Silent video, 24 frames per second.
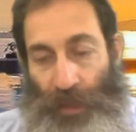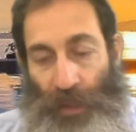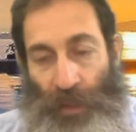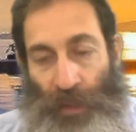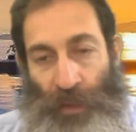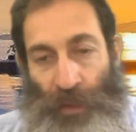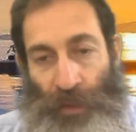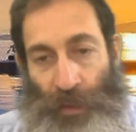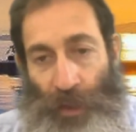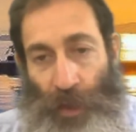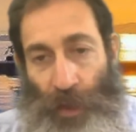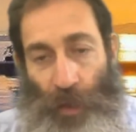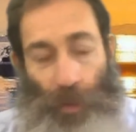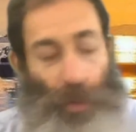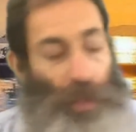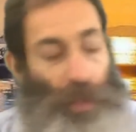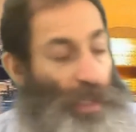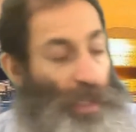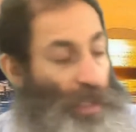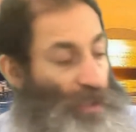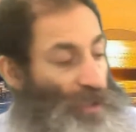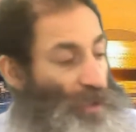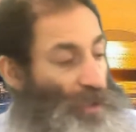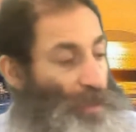So,
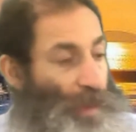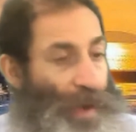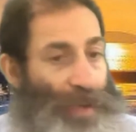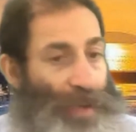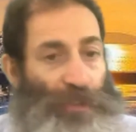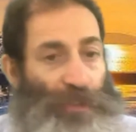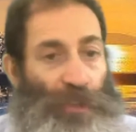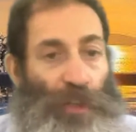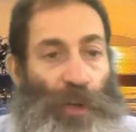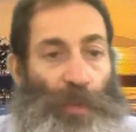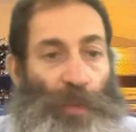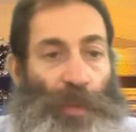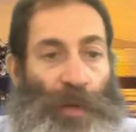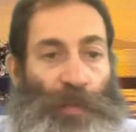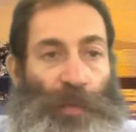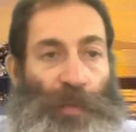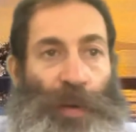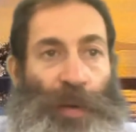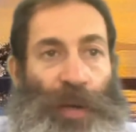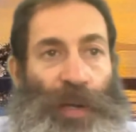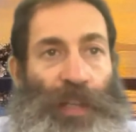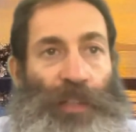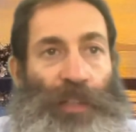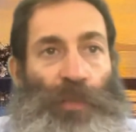Shabbat Shalom,
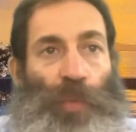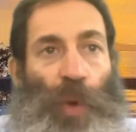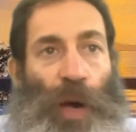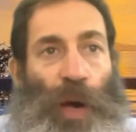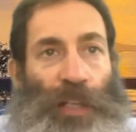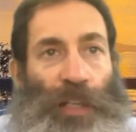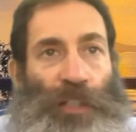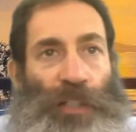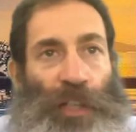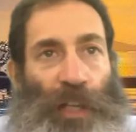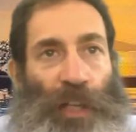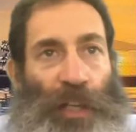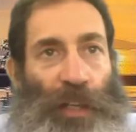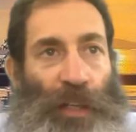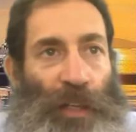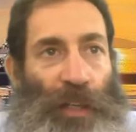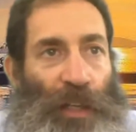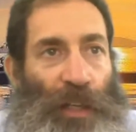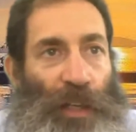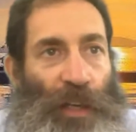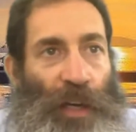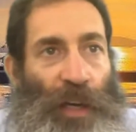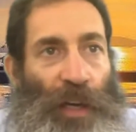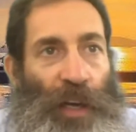everybody that's watching.
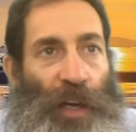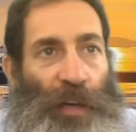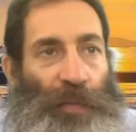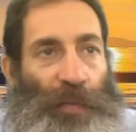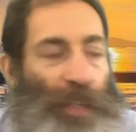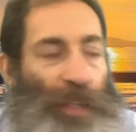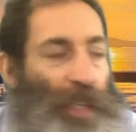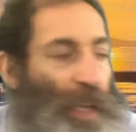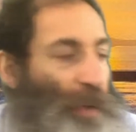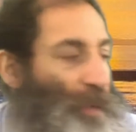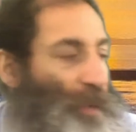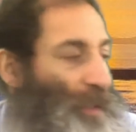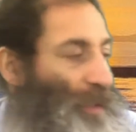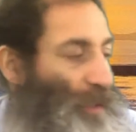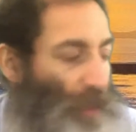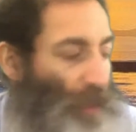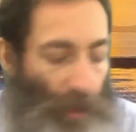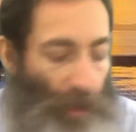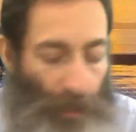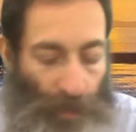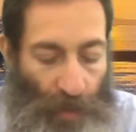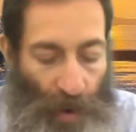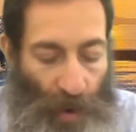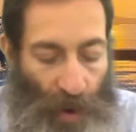Uh, every day we're doing
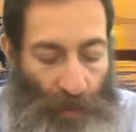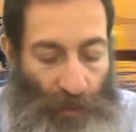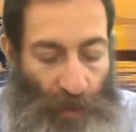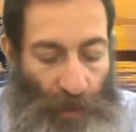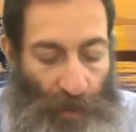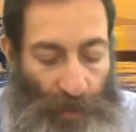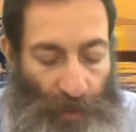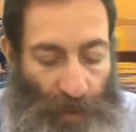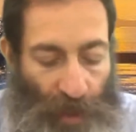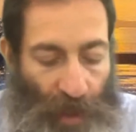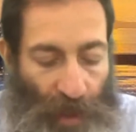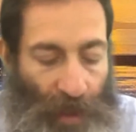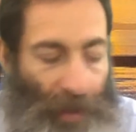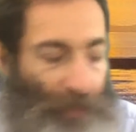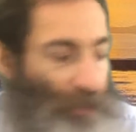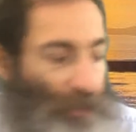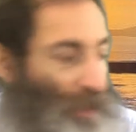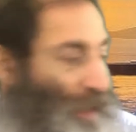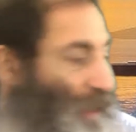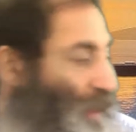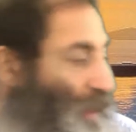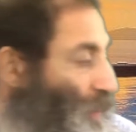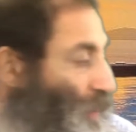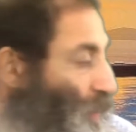the Proverbs live
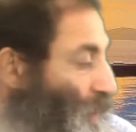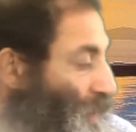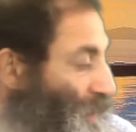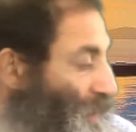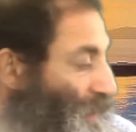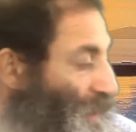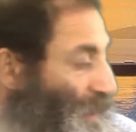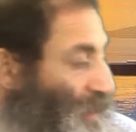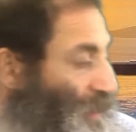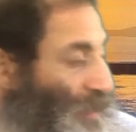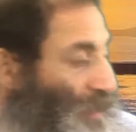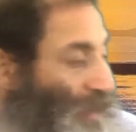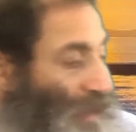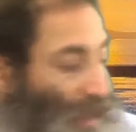here. Wisdom,